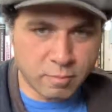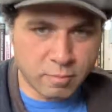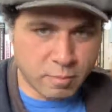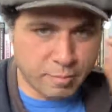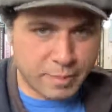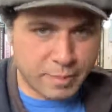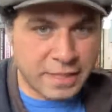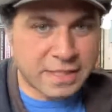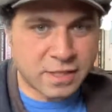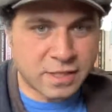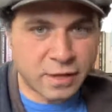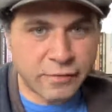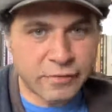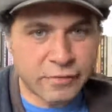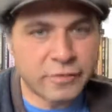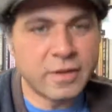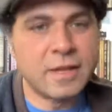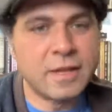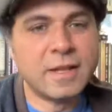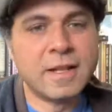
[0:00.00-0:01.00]
bits
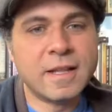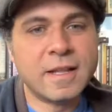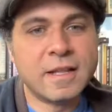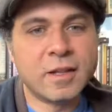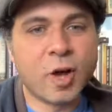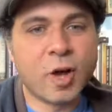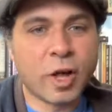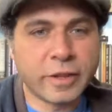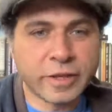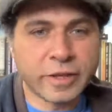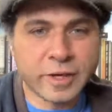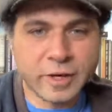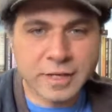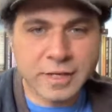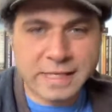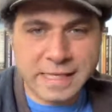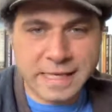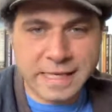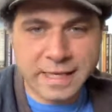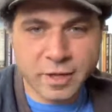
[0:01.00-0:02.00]
of all the
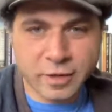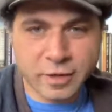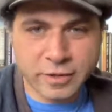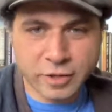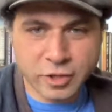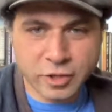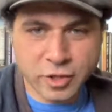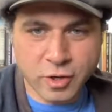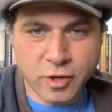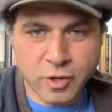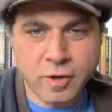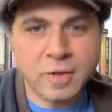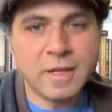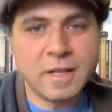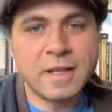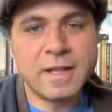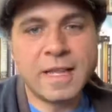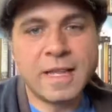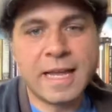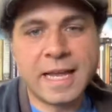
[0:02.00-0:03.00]
cursing on the show,
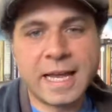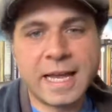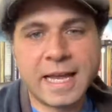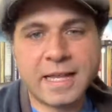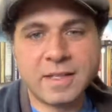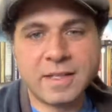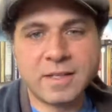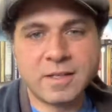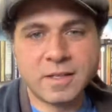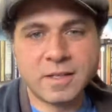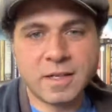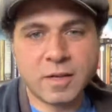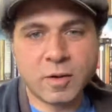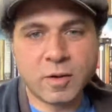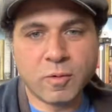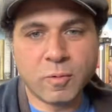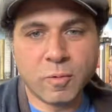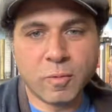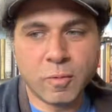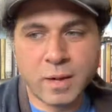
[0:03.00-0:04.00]
and
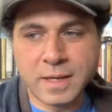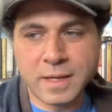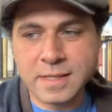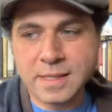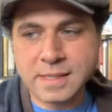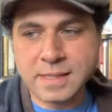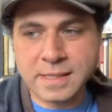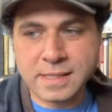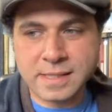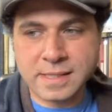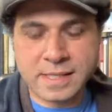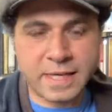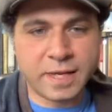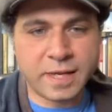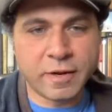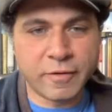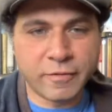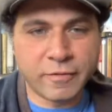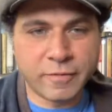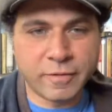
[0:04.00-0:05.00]
one
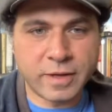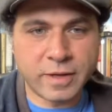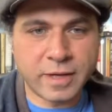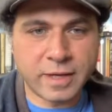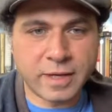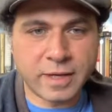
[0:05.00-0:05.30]
scene of